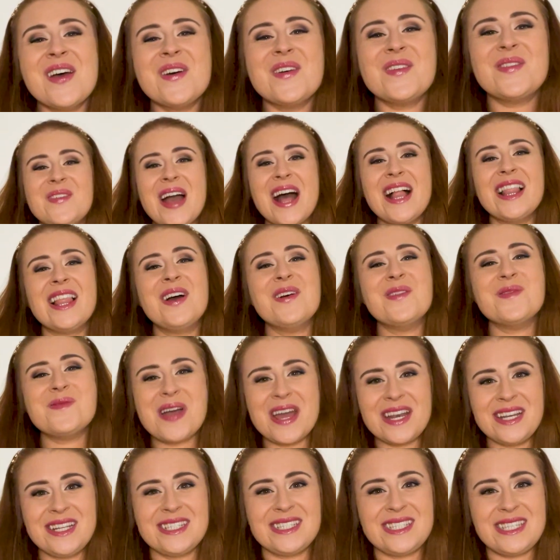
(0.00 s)
Well, at
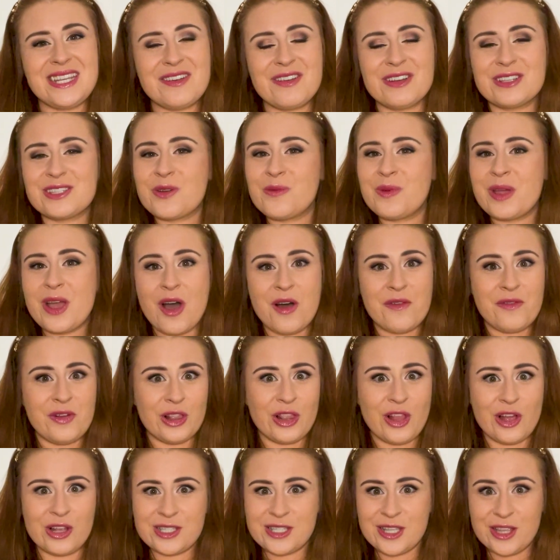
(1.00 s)
Wedding Secrets, we offer
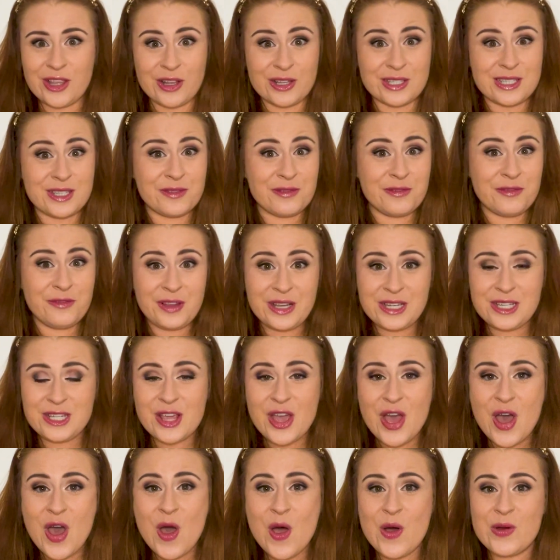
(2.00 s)
lots and lots of
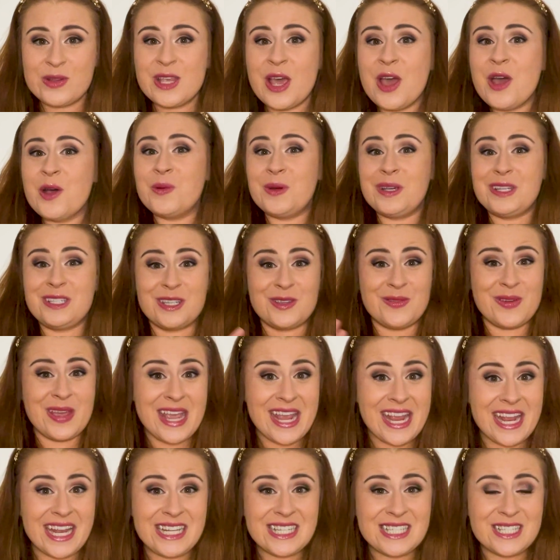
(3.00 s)
videos, we do
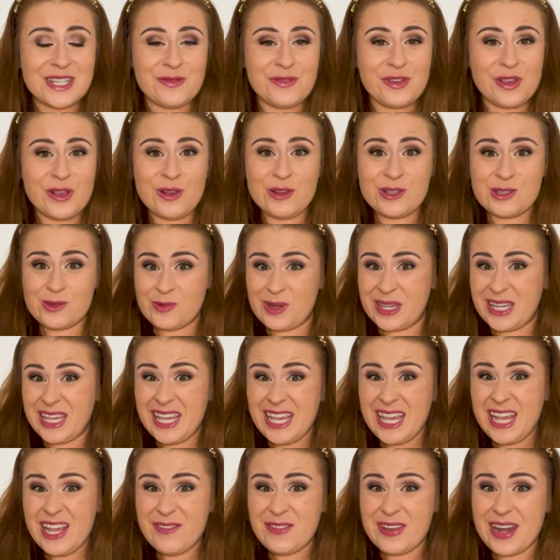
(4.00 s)
interviews, we
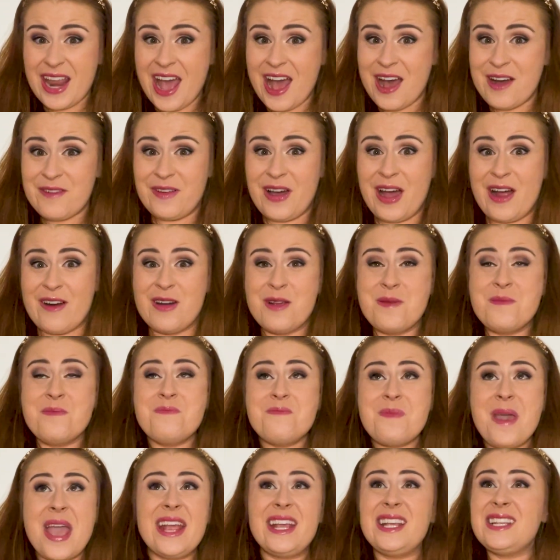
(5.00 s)
even have our
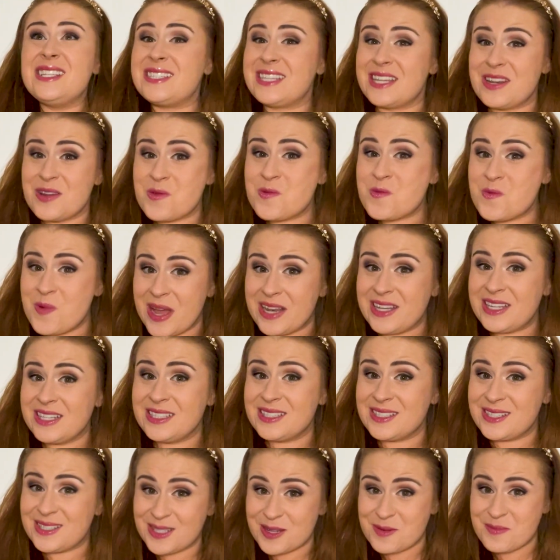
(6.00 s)
amazing
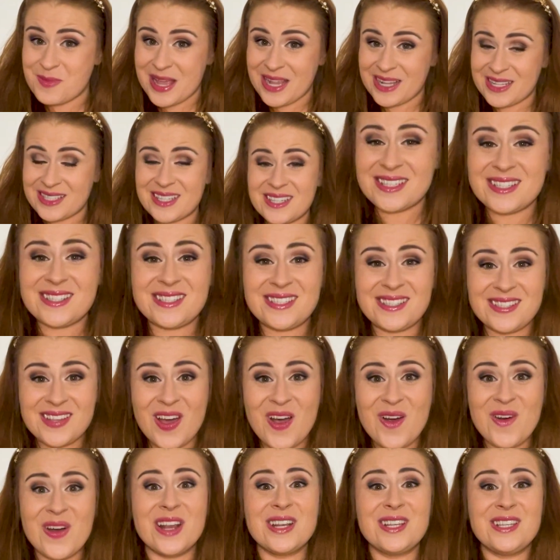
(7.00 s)
wedding summits.
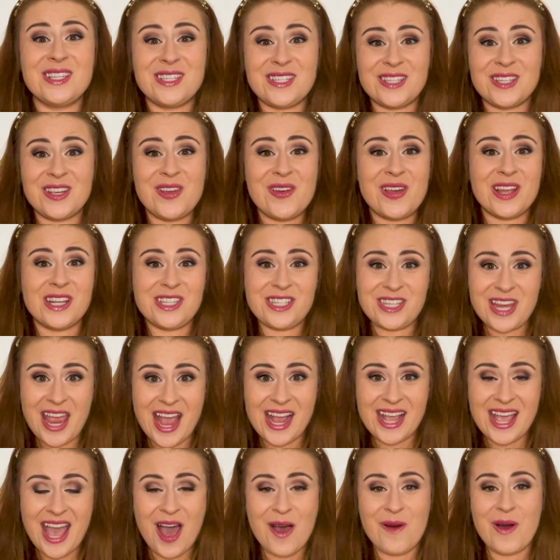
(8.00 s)
So do
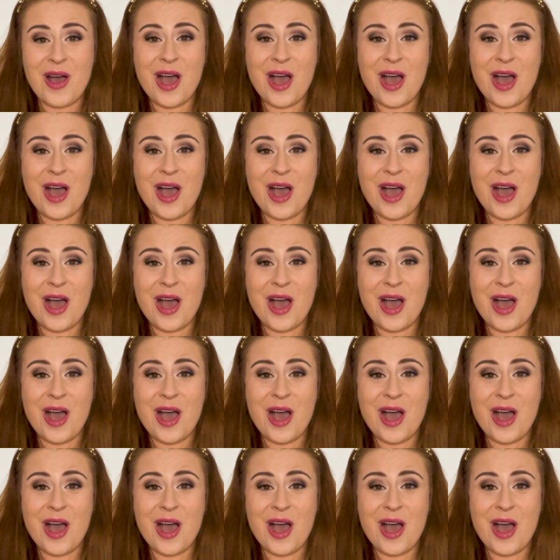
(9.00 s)
check out